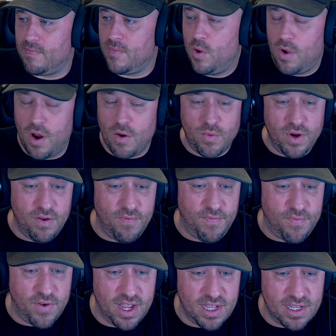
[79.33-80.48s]
who are real
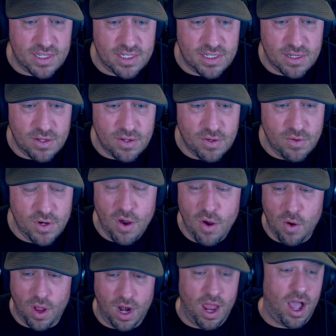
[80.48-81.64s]
friends, who
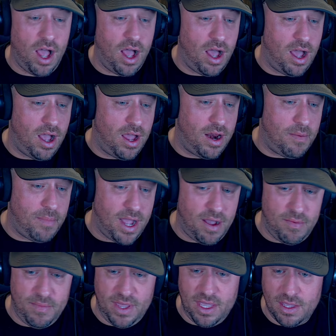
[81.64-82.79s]
know a lot
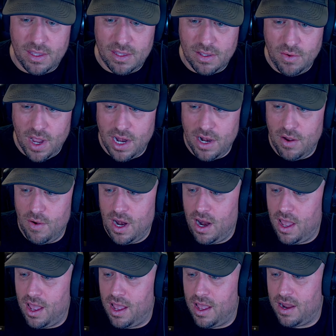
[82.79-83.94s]
about me, who I know a
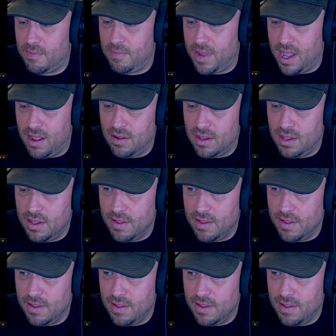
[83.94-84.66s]
lot about.